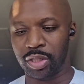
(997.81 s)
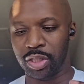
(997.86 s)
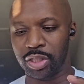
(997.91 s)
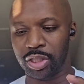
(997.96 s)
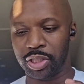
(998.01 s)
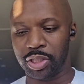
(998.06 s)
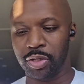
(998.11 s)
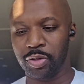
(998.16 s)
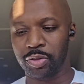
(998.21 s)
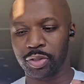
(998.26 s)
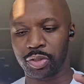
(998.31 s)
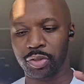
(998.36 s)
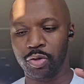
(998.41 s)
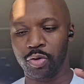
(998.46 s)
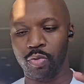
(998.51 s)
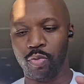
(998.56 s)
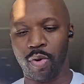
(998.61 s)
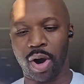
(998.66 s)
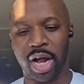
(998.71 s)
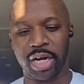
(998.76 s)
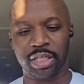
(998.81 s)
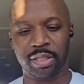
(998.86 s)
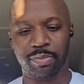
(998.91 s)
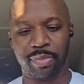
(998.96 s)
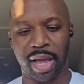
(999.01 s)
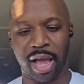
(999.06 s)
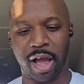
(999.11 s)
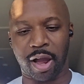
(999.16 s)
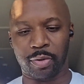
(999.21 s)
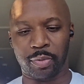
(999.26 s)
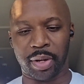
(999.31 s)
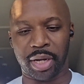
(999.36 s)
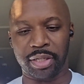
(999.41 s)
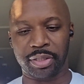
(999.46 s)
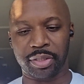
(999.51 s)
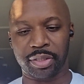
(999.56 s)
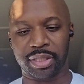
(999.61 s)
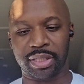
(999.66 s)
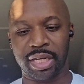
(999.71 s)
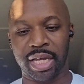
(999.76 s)
the children who watched Power
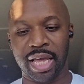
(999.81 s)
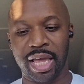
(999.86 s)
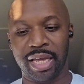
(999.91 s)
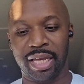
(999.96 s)
Rangers